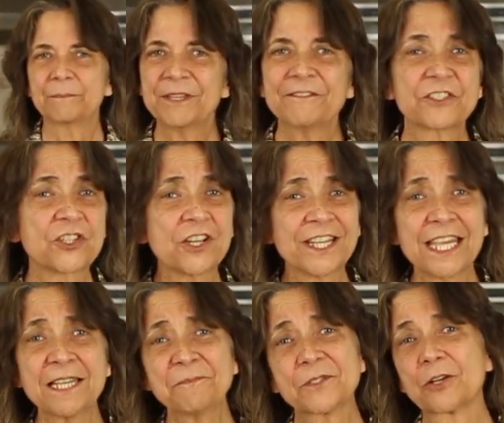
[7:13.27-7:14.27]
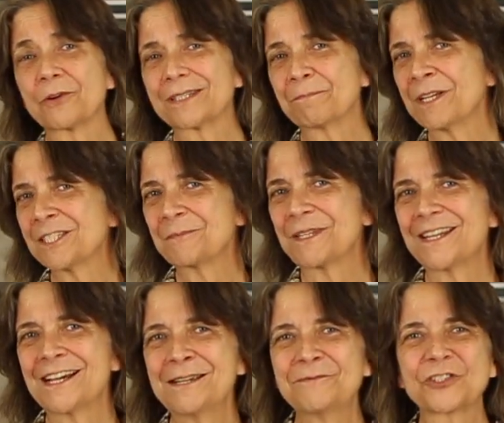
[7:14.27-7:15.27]
beef is cooking, so it must be
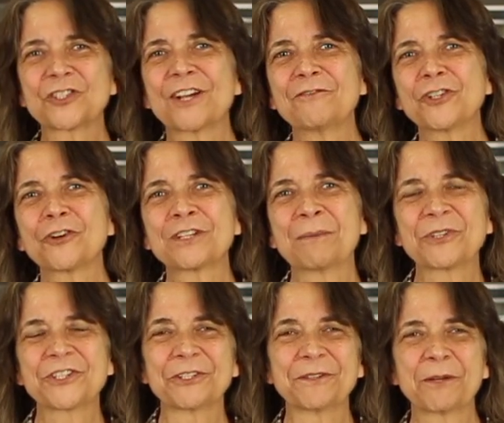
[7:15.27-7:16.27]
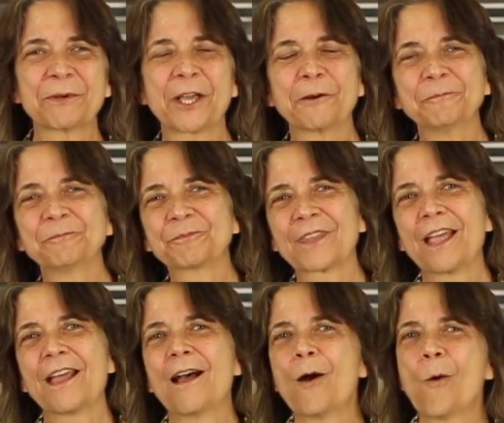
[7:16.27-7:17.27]
time for chef joke number two. Here we go.
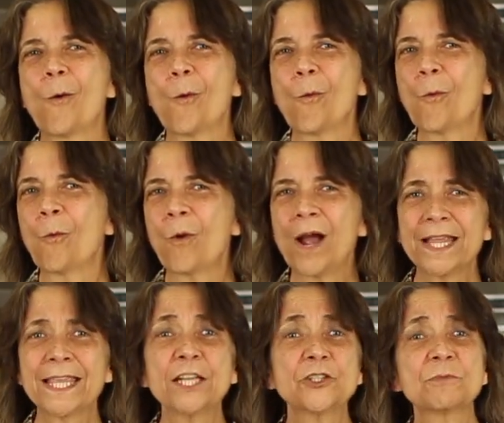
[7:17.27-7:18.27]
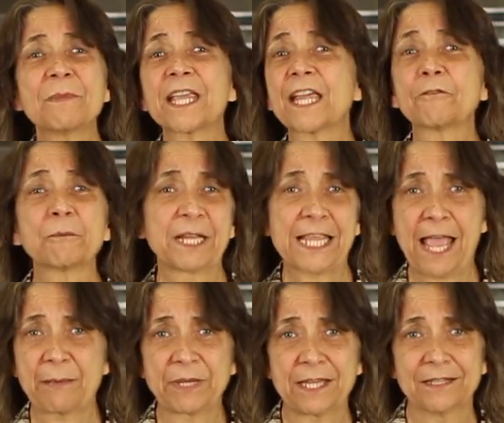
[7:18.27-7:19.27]
Why can't you make everybody
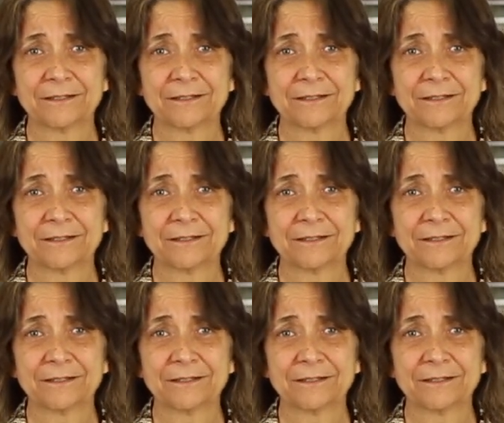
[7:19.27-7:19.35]
happy?